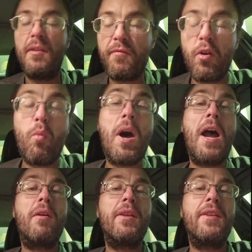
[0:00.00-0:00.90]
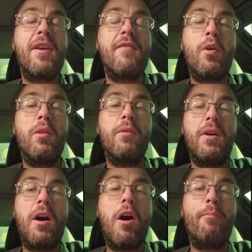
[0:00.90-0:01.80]
for a while. They've
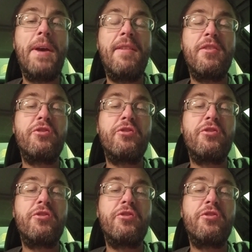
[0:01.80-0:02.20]
all been just